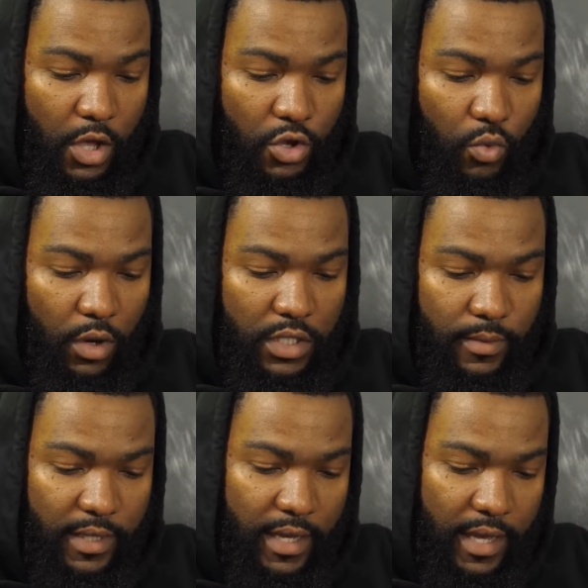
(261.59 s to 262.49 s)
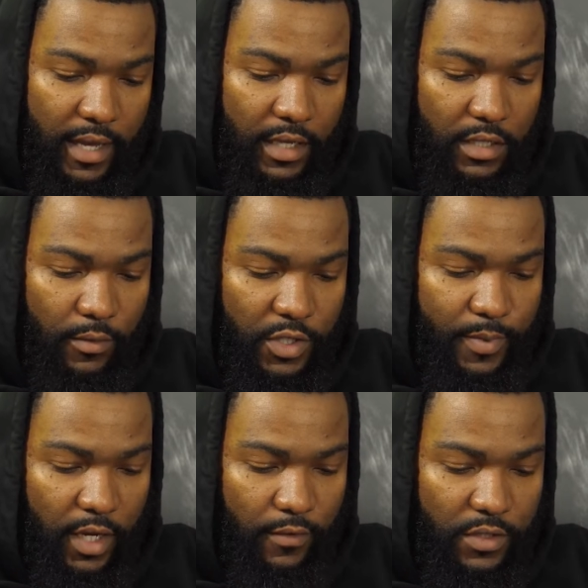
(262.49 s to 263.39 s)
You want to be kind and
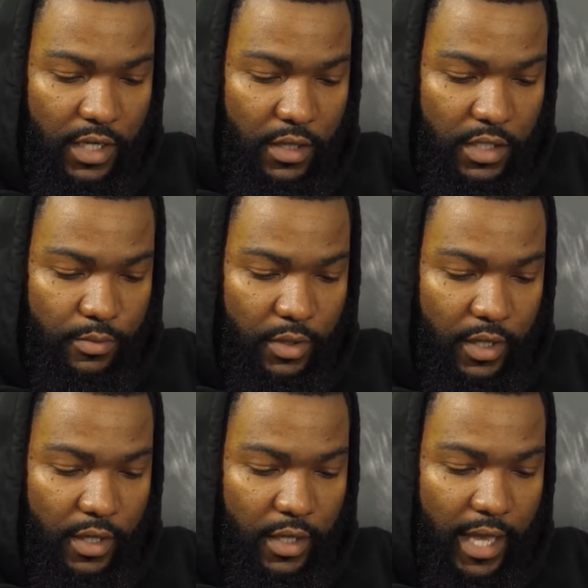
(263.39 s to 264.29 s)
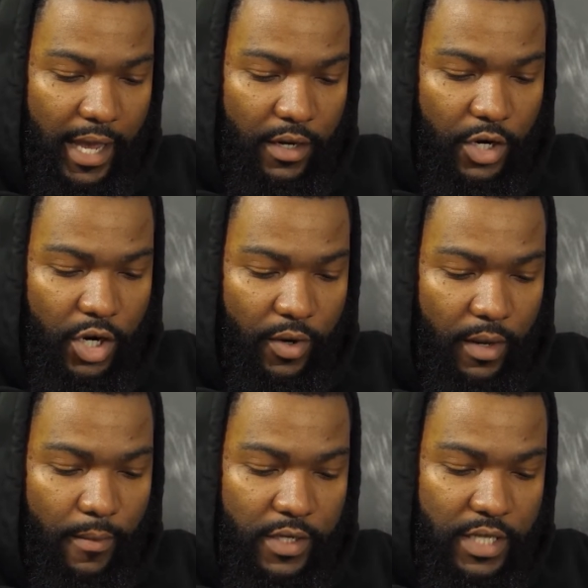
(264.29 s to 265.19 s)
respectful to others, but got in a
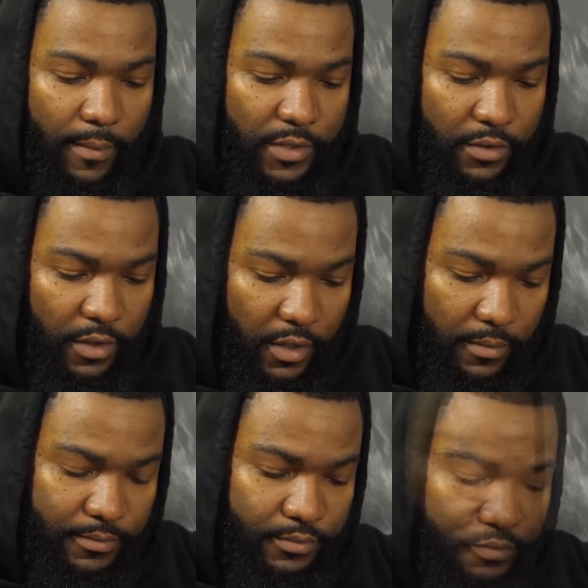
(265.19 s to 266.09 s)
hurry and missed the opportunity.